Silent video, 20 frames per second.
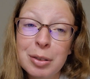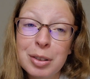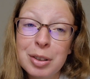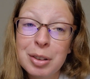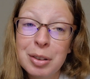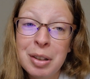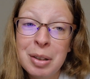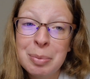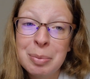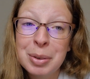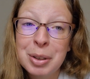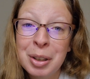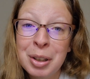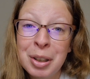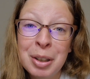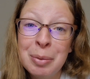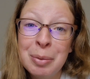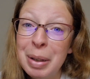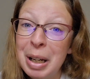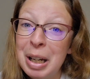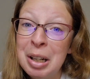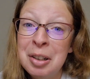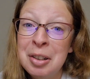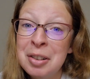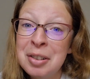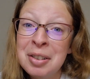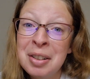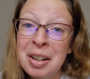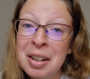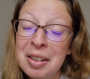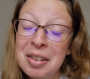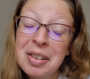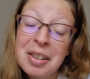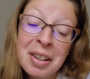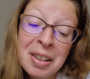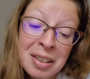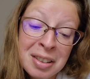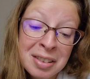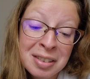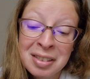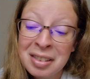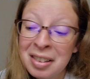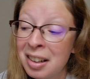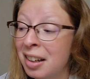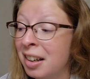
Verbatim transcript: so I'm sorry my hair is not done.